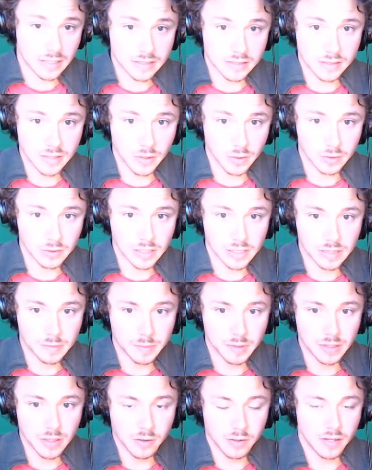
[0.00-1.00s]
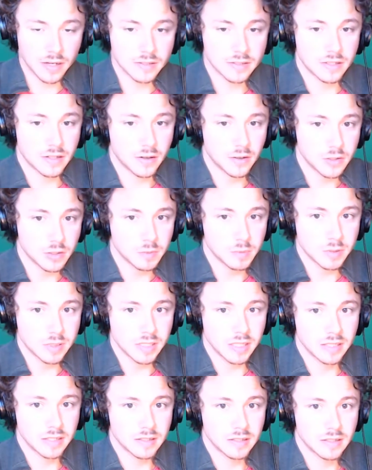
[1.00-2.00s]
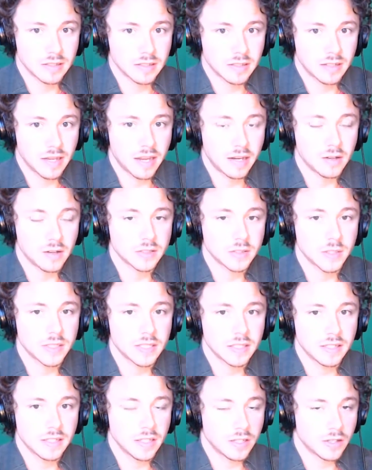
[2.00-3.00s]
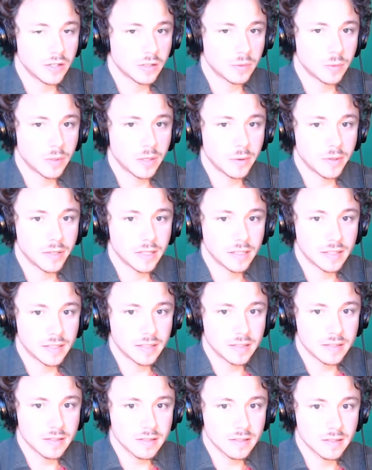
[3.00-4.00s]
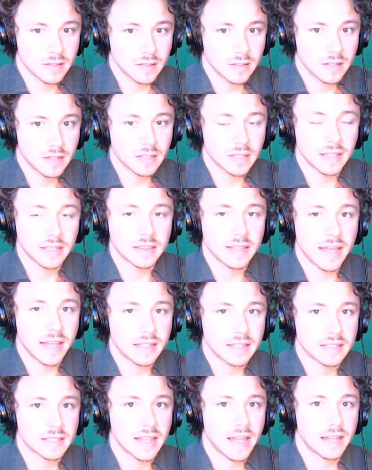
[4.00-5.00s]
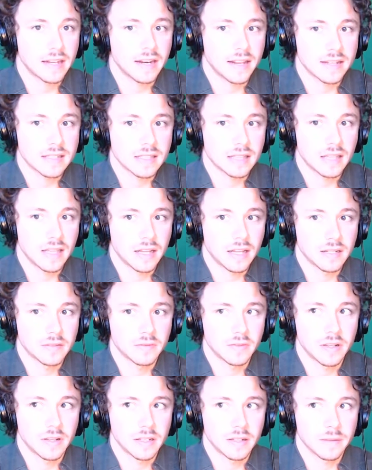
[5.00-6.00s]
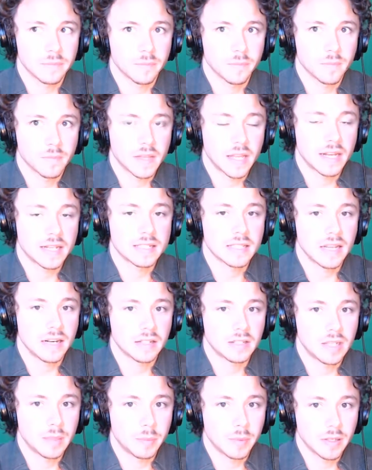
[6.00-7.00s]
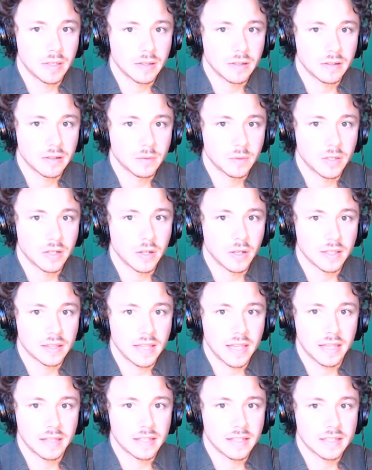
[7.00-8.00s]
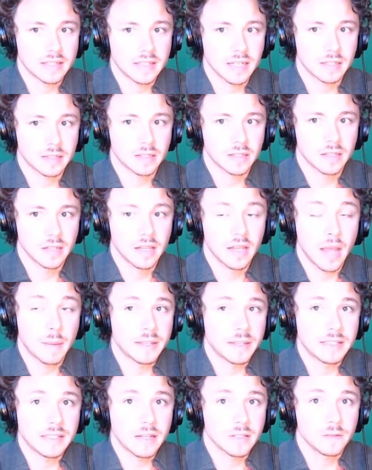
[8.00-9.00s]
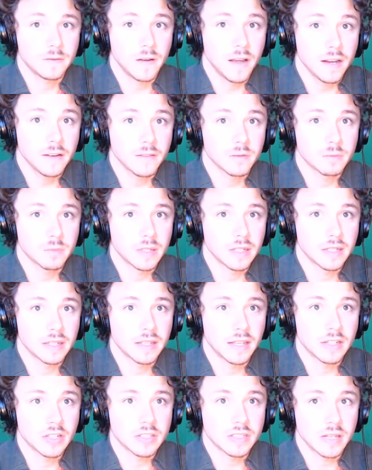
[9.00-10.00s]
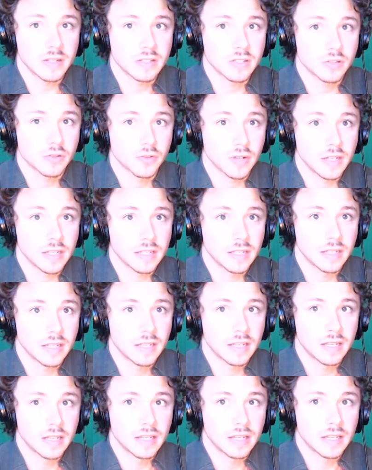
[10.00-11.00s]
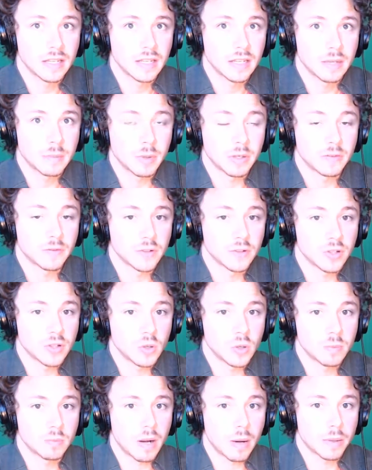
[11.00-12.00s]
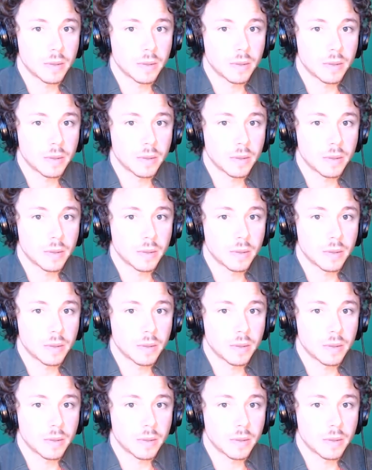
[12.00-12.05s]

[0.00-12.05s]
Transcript: note. Let it be noted. I was at 100%, and also I did hear it when I went like this. Like that has a lot of clipping. I go like that. That's not. I mean, it sounds fine for me. It just sounds pretty. But for you, it probably